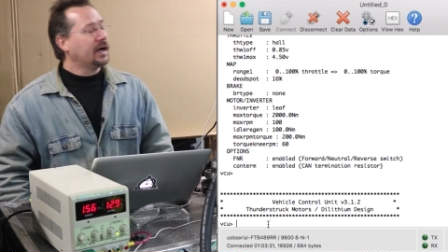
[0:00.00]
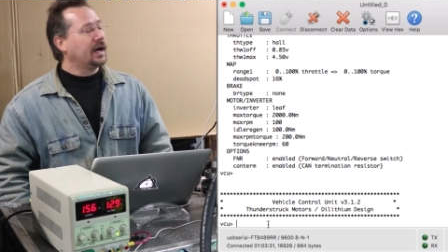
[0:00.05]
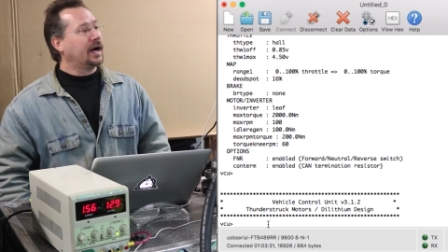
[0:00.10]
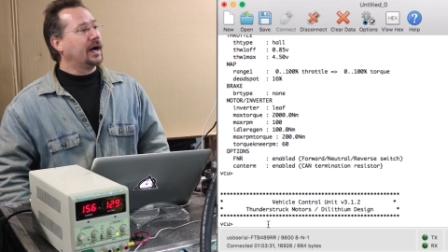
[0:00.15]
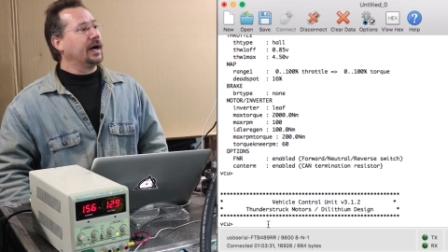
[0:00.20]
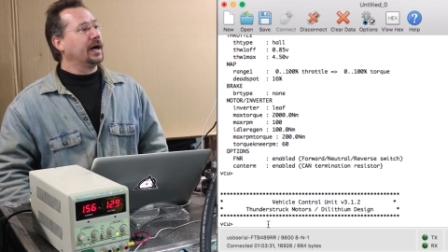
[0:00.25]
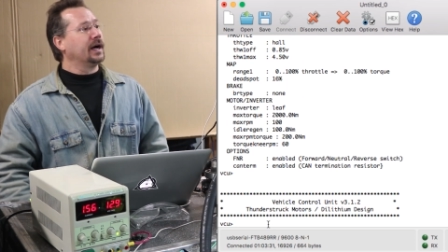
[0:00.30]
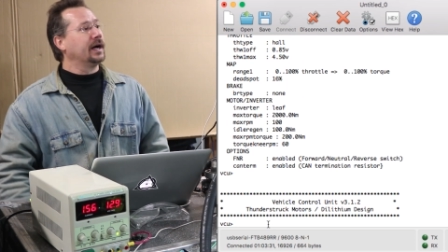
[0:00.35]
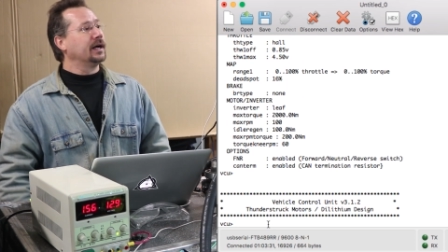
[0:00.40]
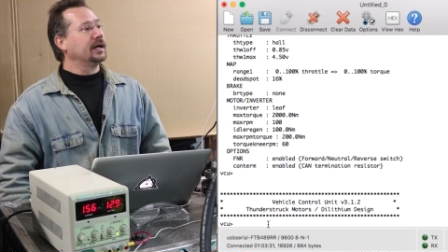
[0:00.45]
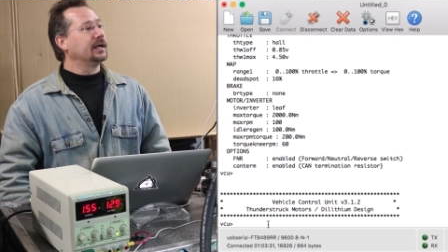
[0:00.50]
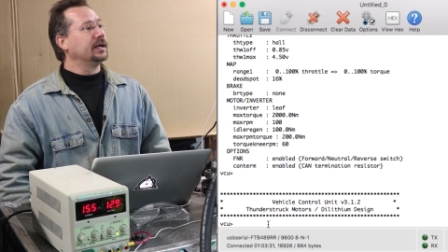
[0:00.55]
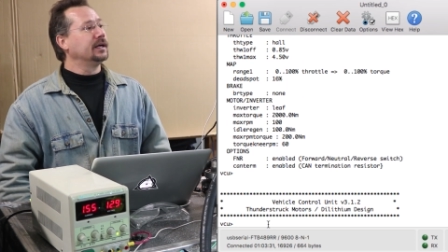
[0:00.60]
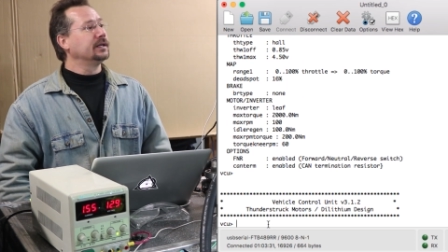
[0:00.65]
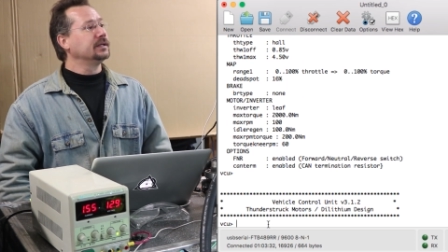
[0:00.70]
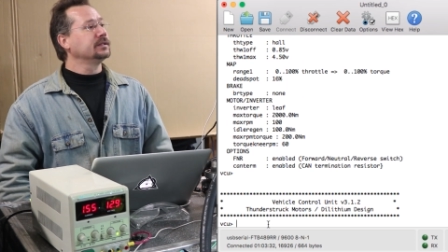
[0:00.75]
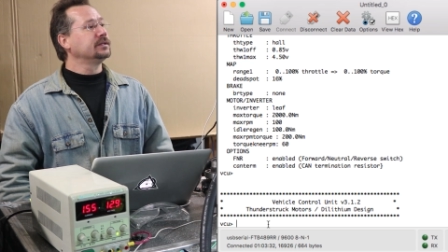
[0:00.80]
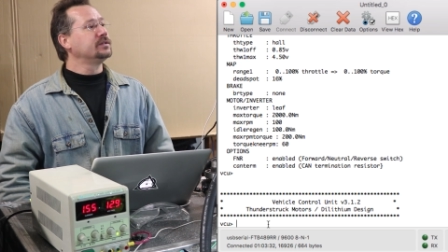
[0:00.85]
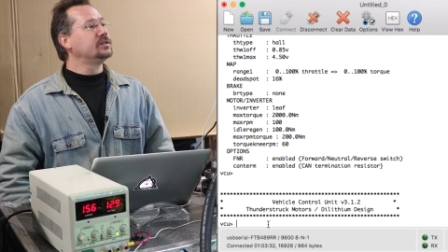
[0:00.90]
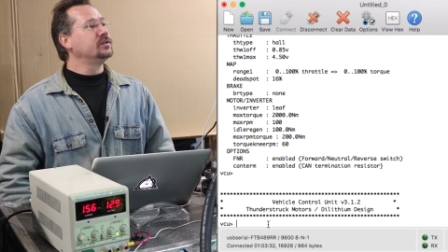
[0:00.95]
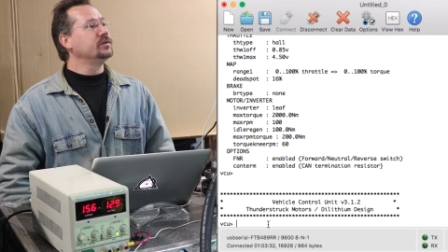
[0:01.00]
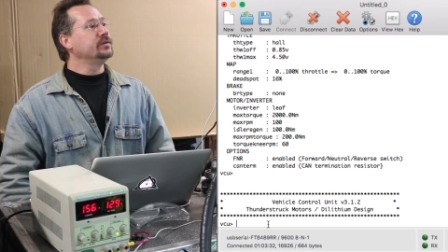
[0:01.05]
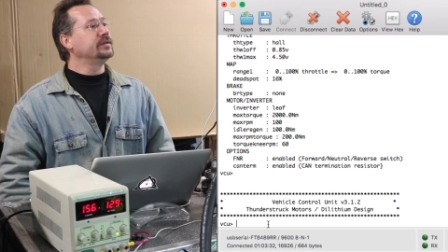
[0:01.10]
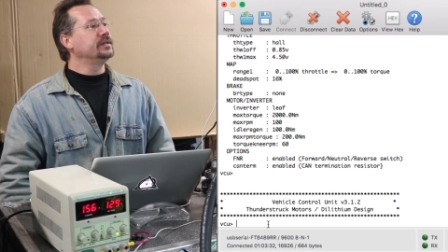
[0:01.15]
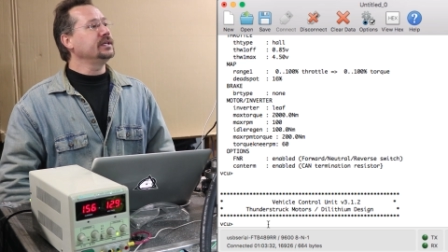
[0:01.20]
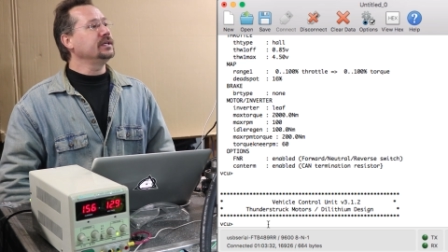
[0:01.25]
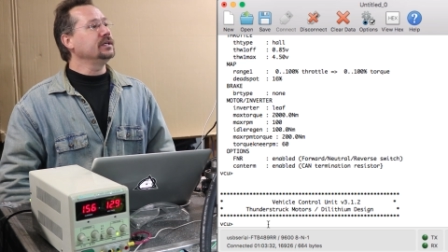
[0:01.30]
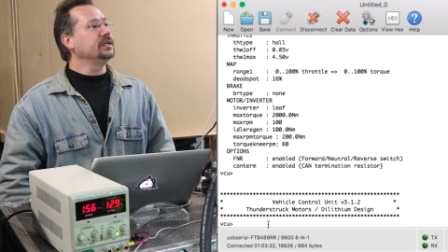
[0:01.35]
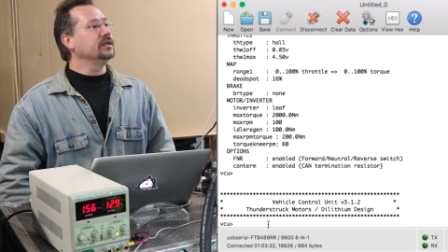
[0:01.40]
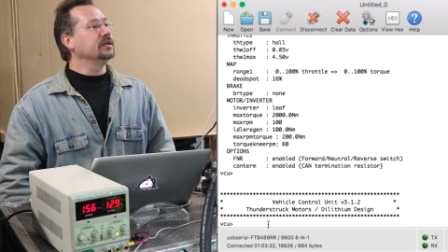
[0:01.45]
to
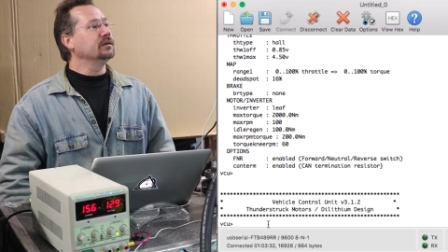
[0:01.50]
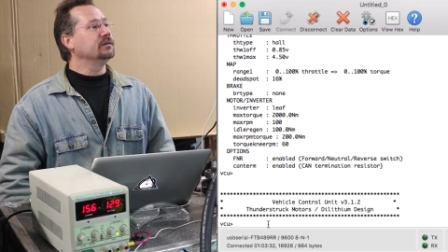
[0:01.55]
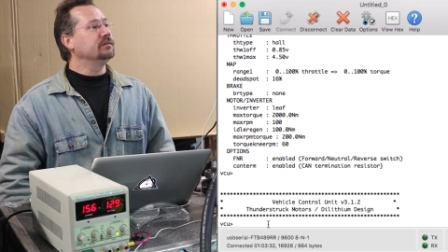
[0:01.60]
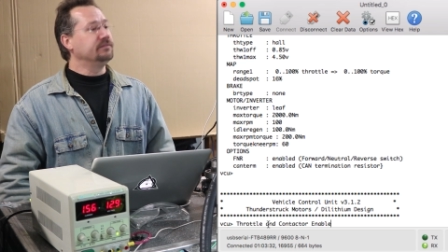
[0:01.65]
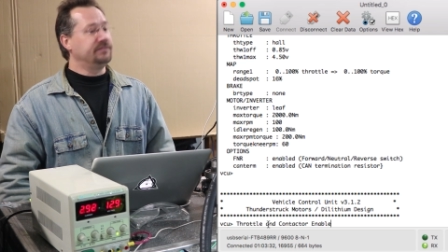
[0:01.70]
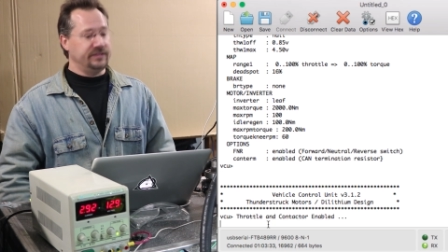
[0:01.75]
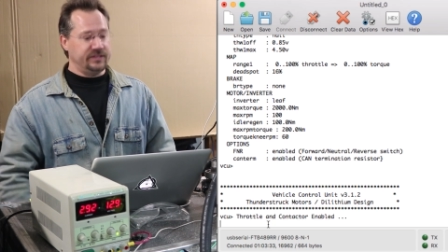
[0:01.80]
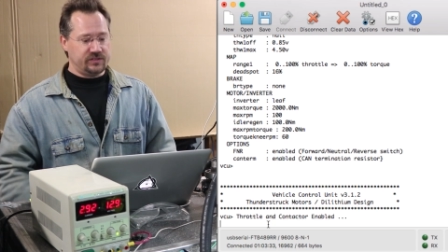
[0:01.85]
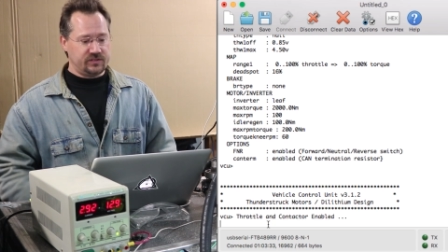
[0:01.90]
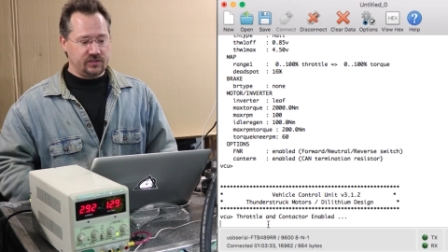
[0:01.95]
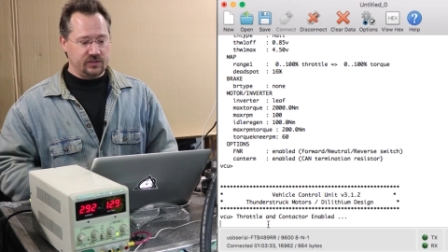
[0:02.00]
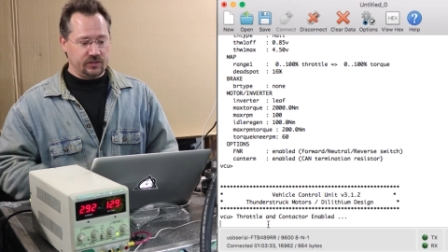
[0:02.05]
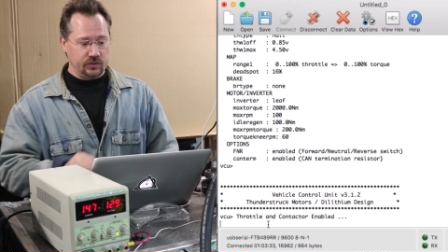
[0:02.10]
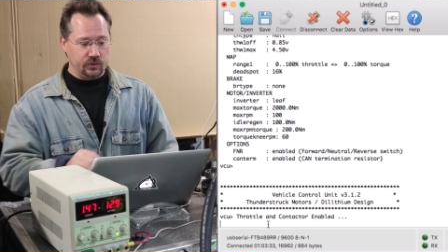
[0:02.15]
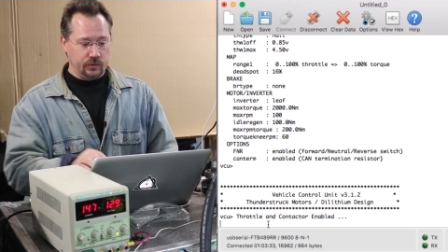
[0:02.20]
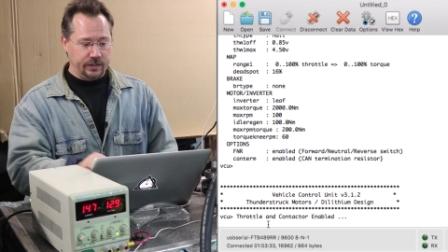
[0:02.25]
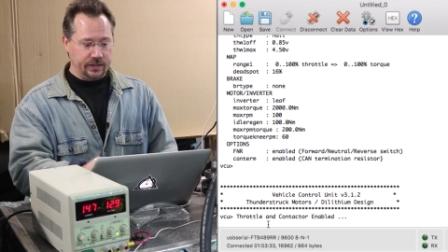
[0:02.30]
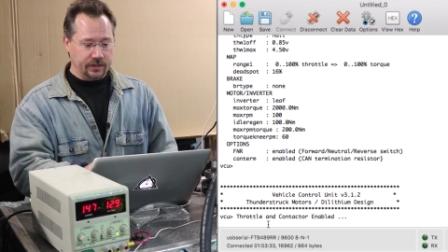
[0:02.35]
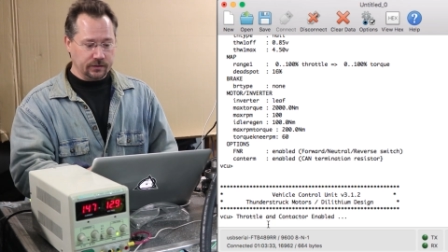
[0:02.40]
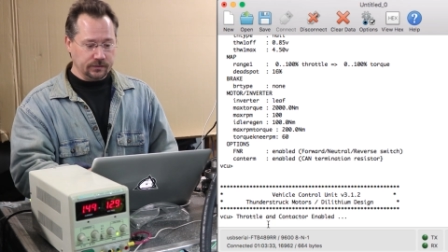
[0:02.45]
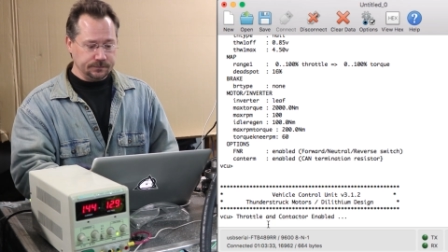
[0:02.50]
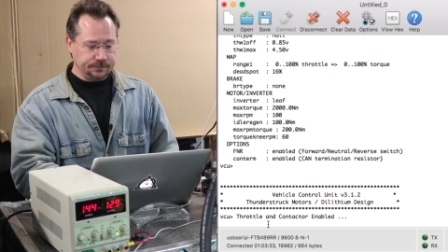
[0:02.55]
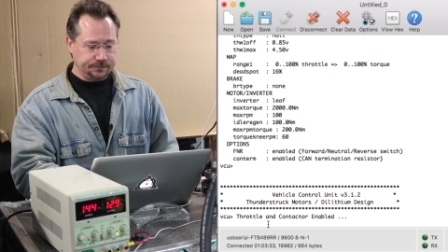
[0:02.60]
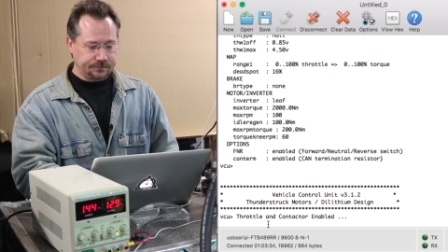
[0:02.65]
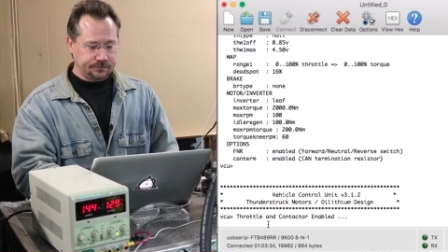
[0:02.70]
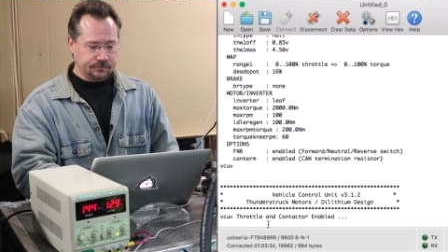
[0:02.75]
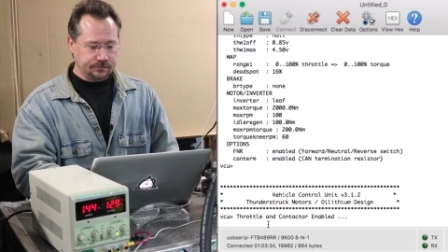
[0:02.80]
the VCU here.